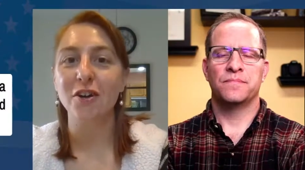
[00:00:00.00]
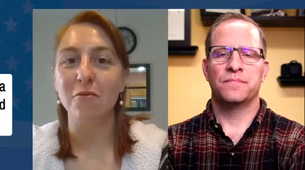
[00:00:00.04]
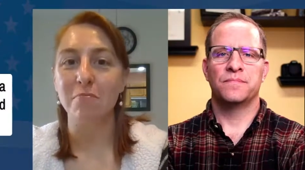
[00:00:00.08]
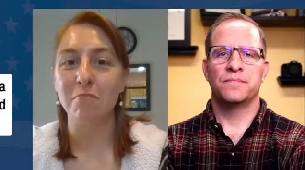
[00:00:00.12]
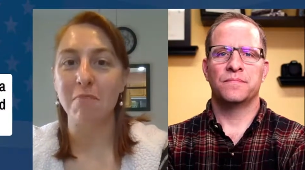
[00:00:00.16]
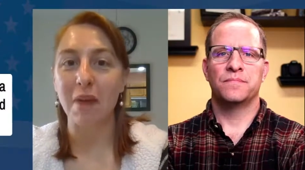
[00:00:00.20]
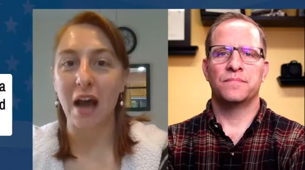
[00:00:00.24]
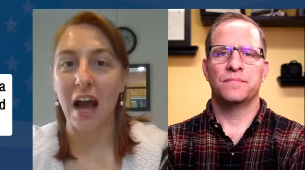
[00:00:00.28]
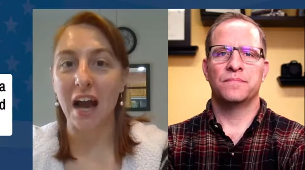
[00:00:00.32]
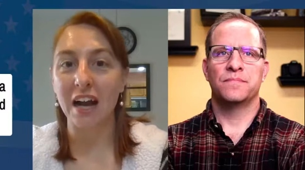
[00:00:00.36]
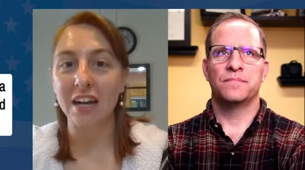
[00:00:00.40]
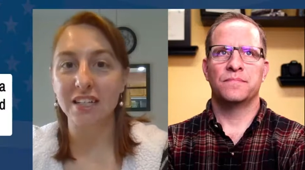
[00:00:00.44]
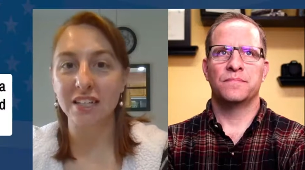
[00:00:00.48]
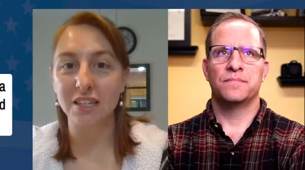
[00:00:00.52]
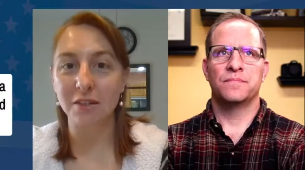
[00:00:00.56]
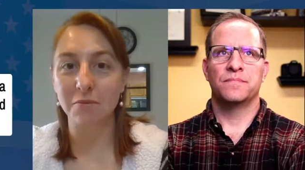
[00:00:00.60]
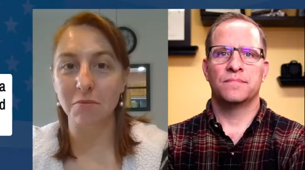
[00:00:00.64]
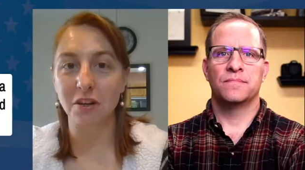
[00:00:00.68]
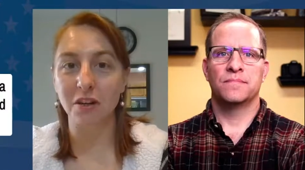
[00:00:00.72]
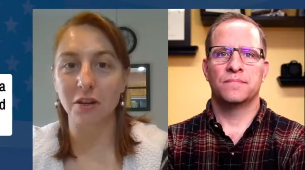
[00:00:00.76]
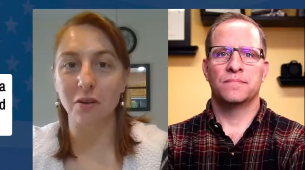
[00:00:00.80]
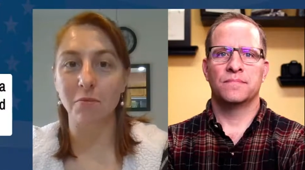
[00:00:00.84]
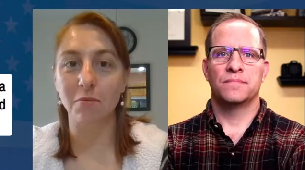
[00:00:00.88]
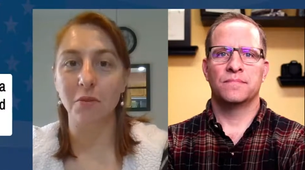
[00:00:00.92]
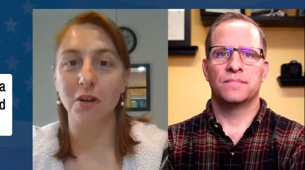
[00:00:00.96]

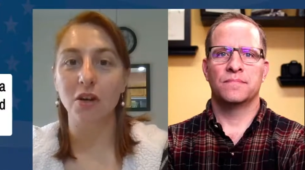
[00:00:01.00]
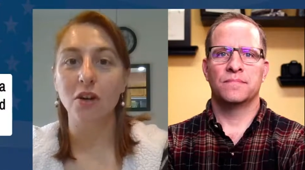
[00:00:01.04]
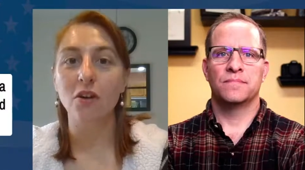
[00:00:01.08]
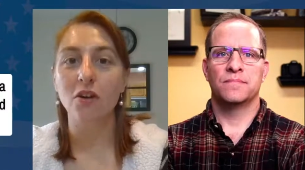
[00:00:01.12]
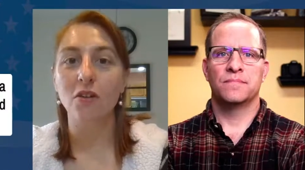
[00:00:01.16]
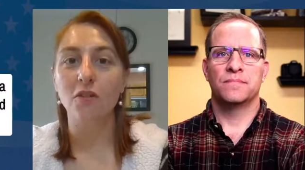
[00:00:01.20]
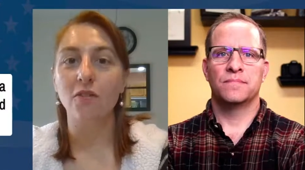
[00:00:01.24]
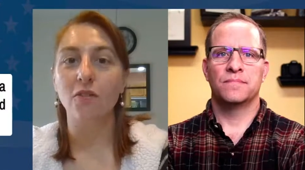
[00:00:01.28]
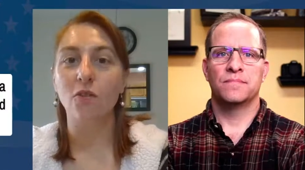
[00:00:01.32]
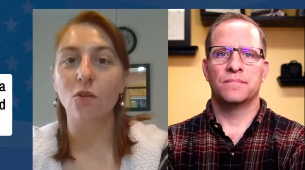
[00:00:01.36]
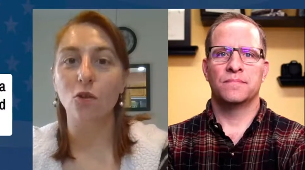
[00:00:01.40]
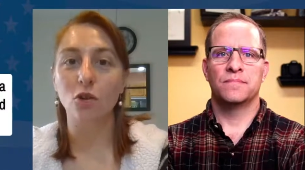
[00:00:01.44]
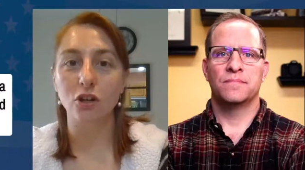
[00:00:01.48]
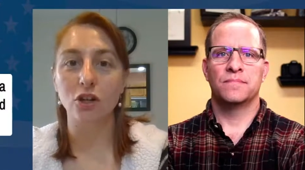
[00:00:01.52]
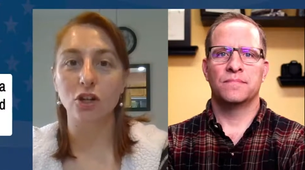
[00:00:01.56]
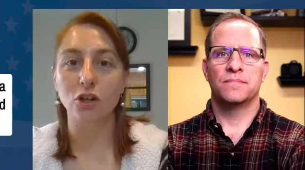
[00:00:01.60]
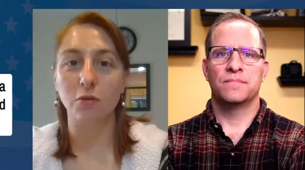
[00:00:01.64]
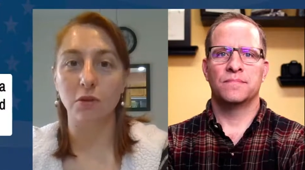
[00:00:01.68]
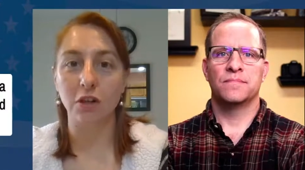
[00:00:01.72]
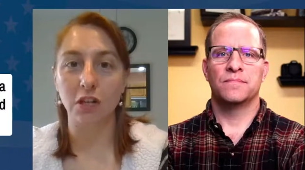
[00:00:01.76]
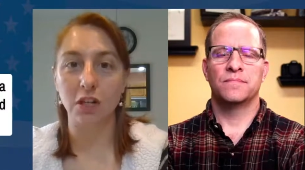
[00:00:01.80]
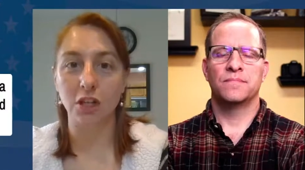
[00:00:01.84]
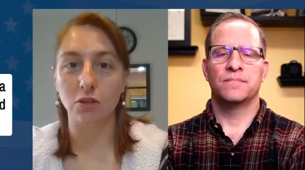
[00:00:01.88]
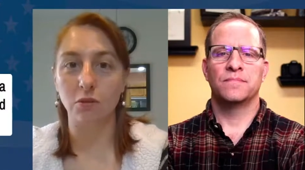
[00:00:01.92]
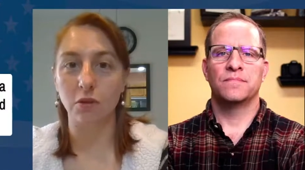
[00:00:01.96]
Speaker 1: maximum for
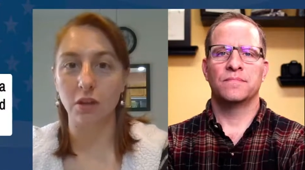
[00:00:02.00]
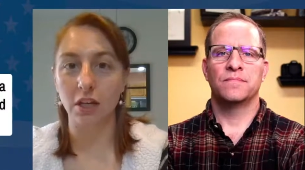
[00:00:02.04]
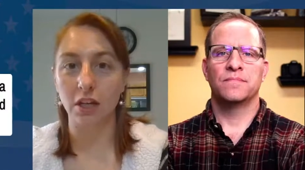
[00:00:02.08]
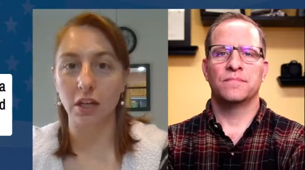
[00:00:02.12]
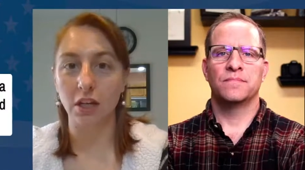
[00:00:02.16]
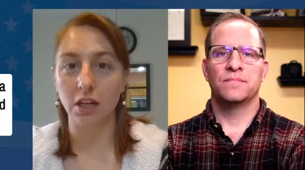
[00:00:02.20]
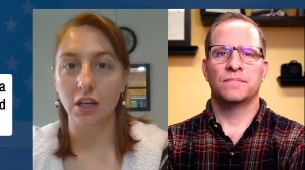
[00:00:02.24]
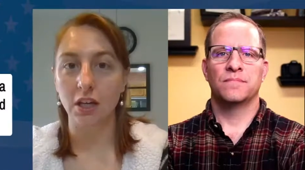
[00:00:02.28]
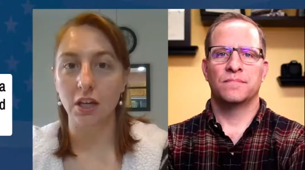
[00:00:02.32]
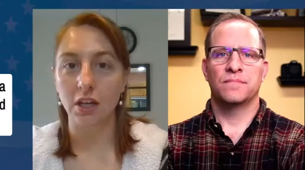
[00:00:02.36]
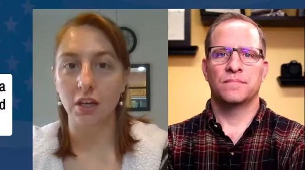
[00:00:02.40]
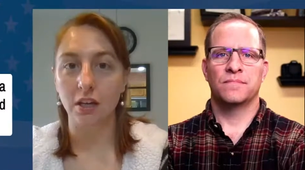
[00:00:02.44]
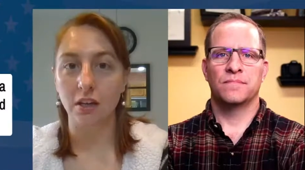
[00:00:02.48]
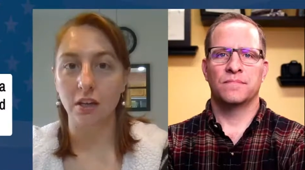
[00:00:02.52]
twenty twenty.